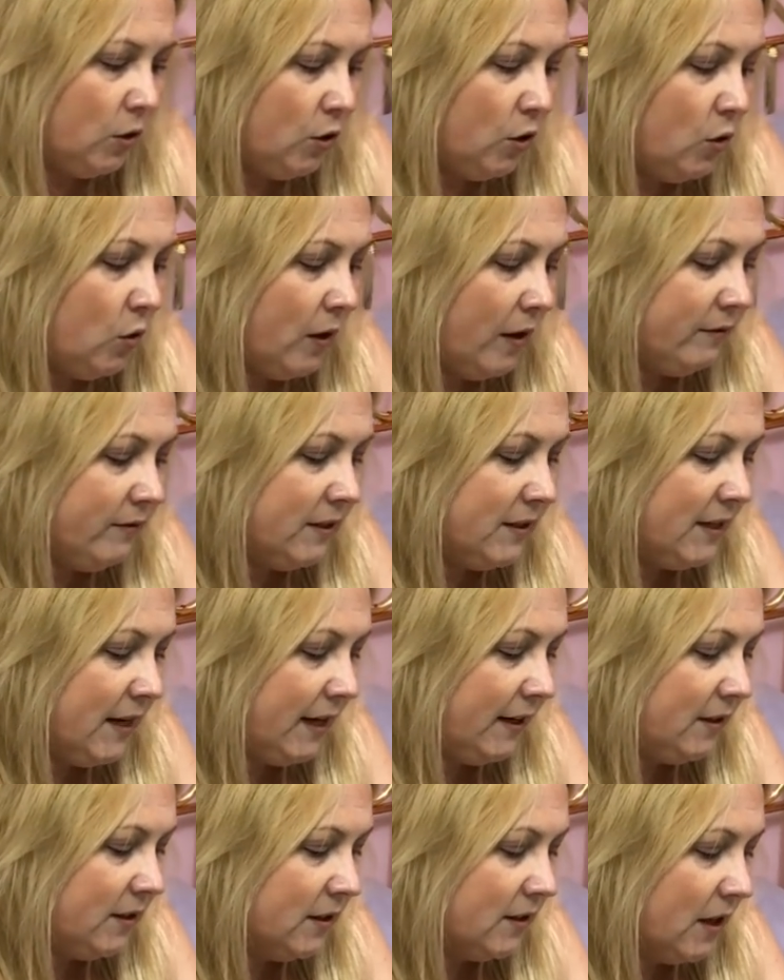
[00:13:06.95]
You have
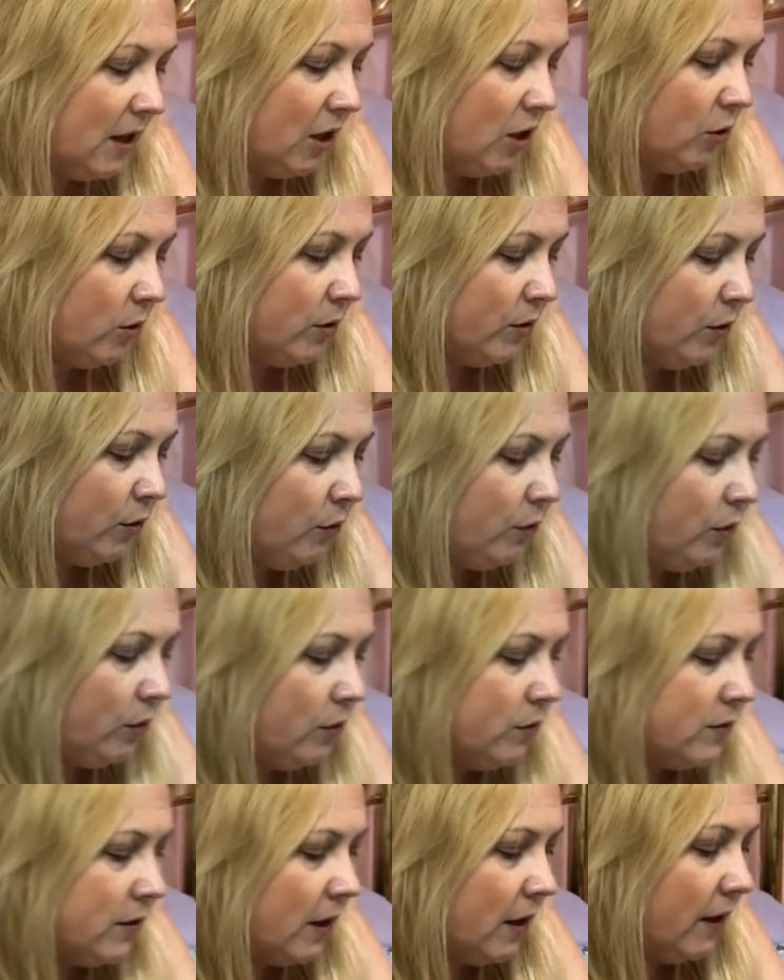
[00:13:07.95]
detected that you're a new
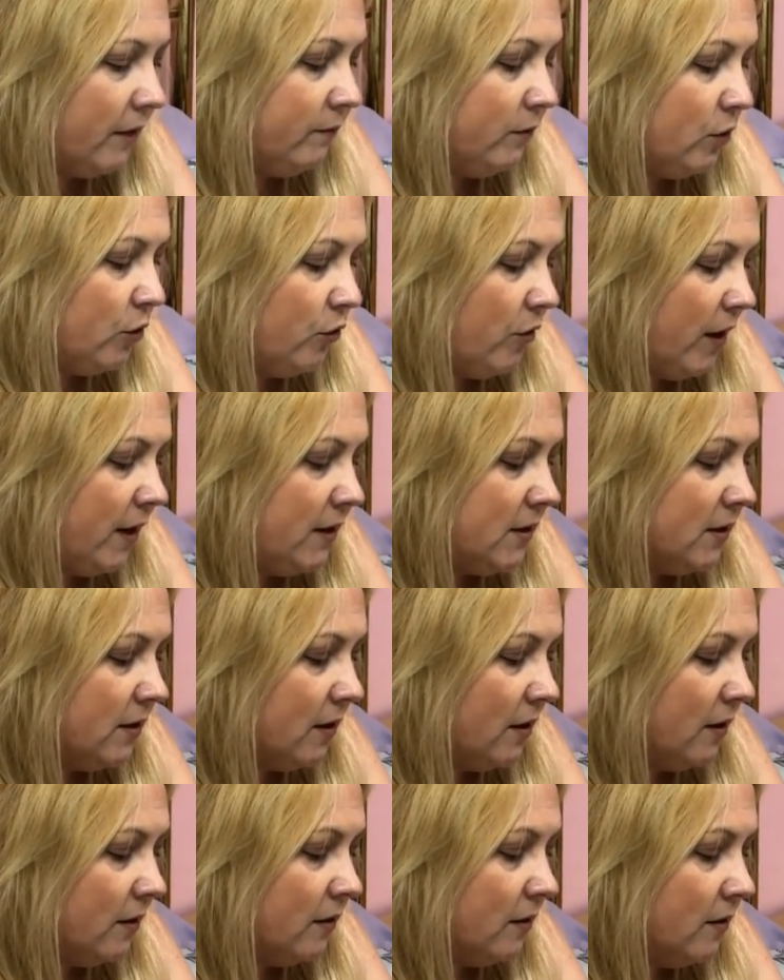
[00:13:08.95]
user and created
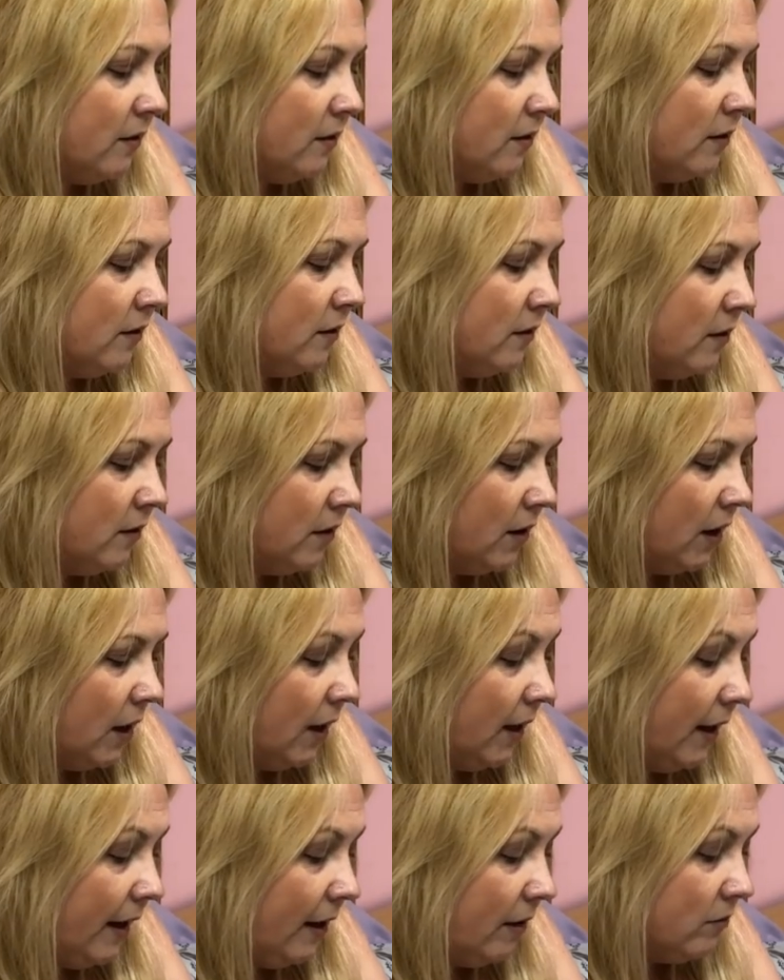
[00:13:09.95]
a
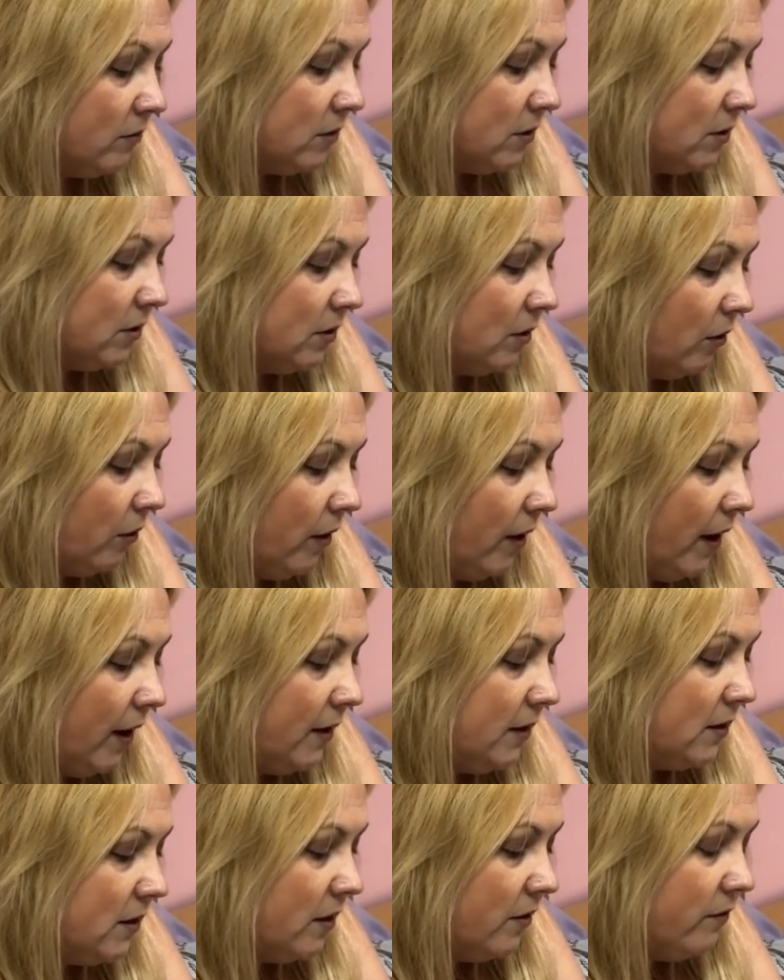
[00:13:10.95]
account. So
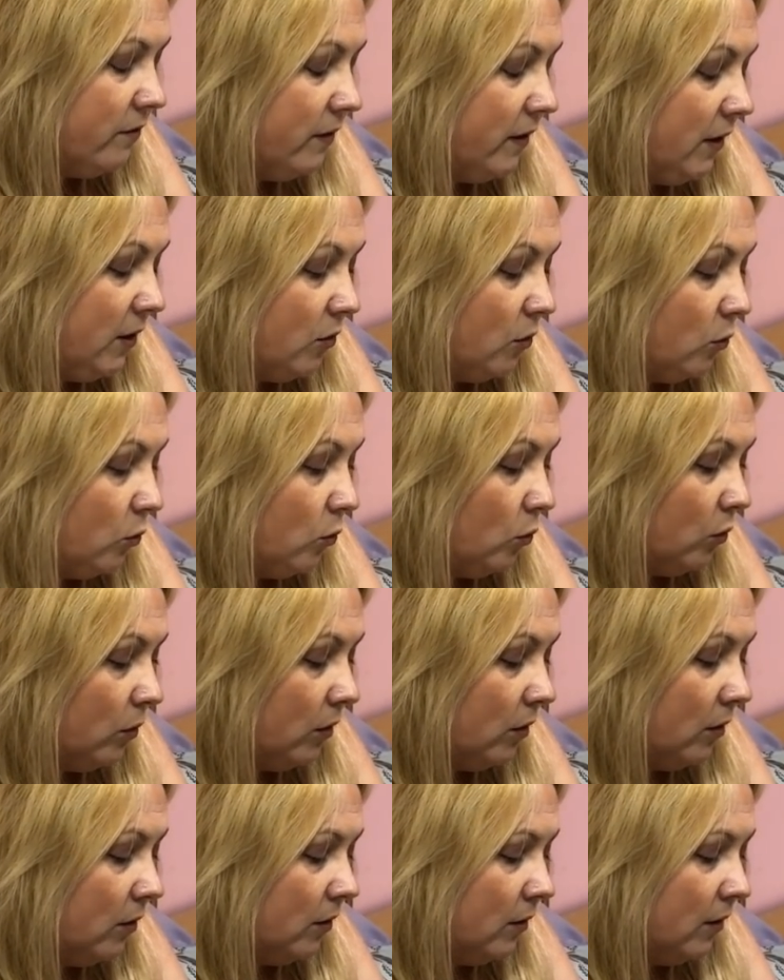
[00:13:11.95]
enter VCall.
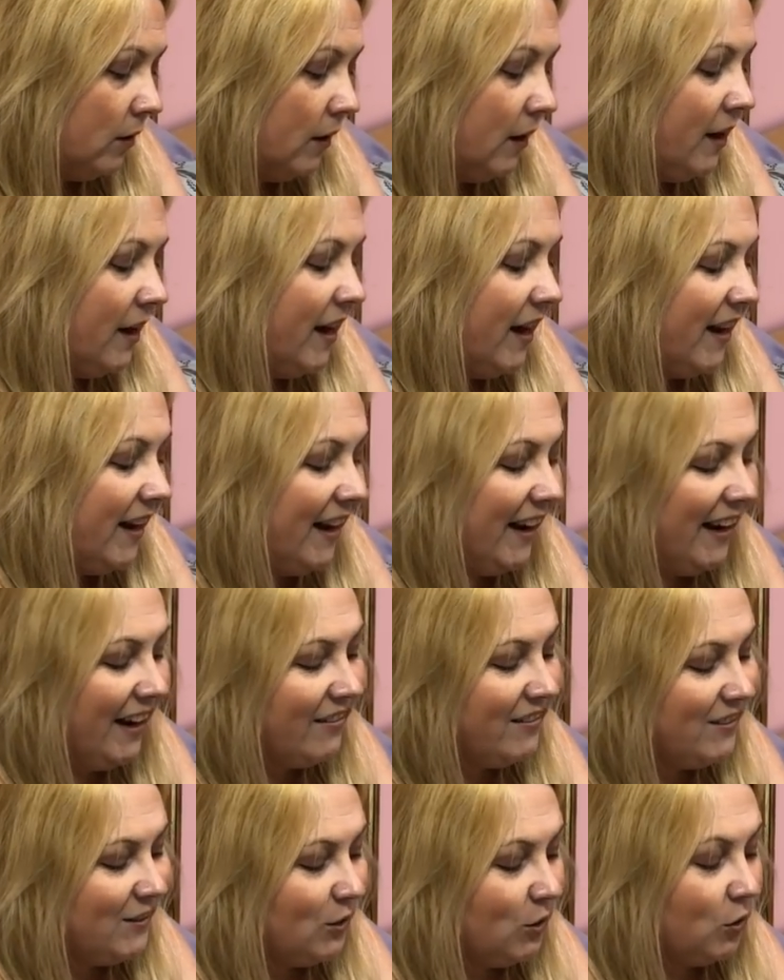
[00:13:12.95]
I like
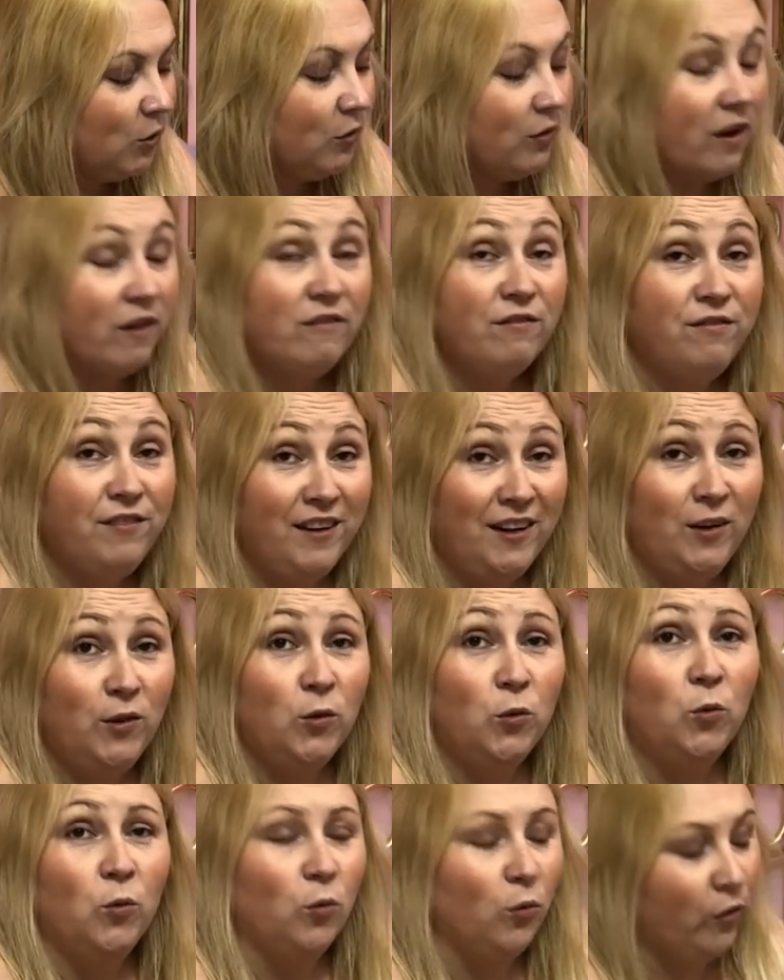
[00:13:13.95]
how it's called
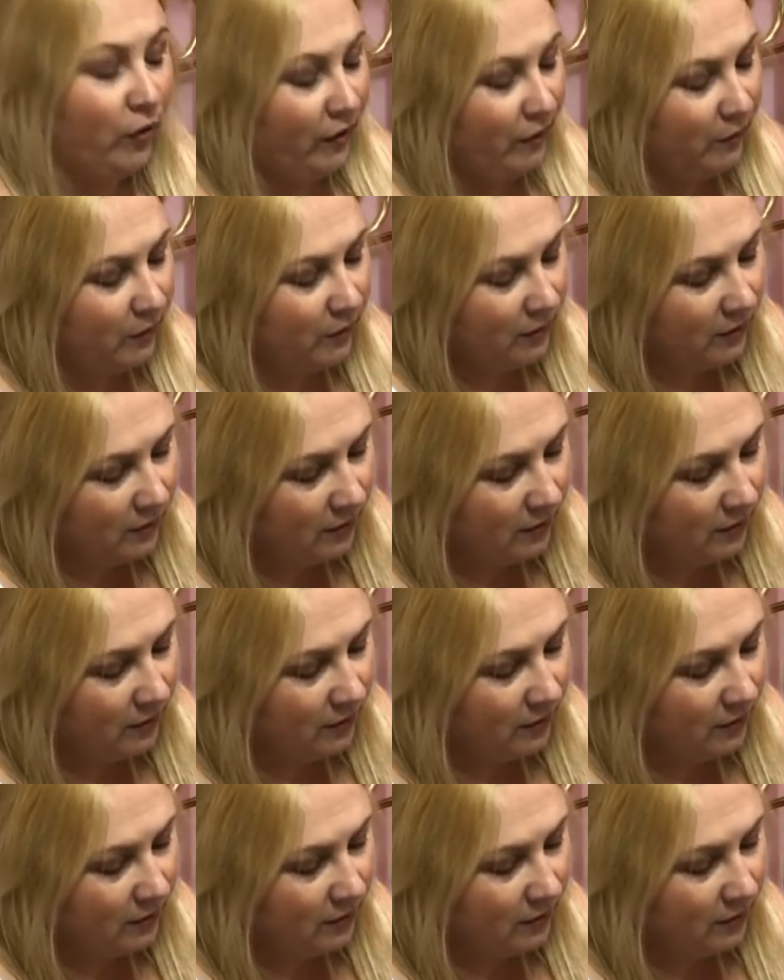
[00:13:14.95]
VCall though.